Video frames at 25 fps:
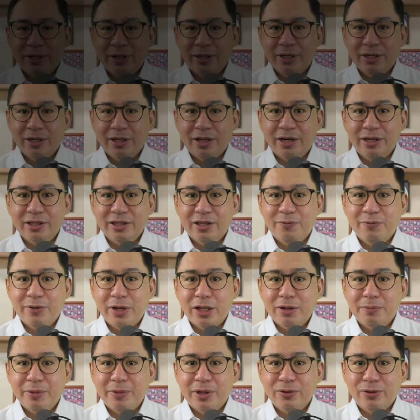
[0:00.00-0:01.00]
Clark
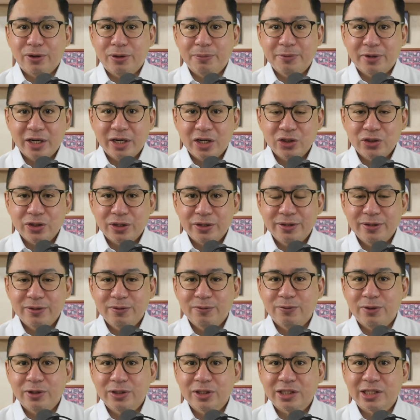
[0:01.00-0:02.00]
Development Corporation
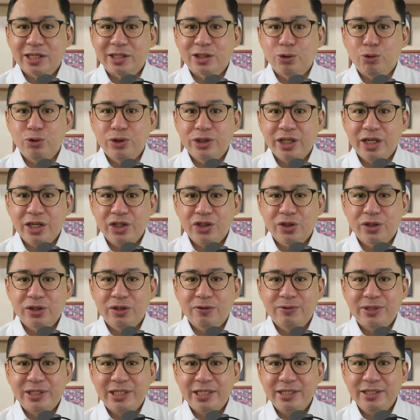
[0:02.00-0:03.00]
versus
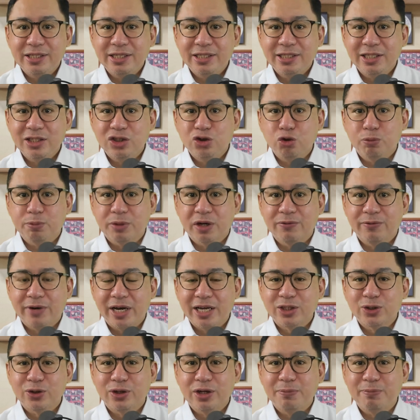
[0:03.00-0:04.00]
Association of CDC
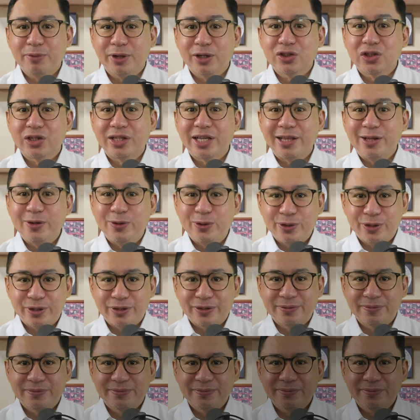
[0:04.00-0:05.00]
Supervisory Personnel Union.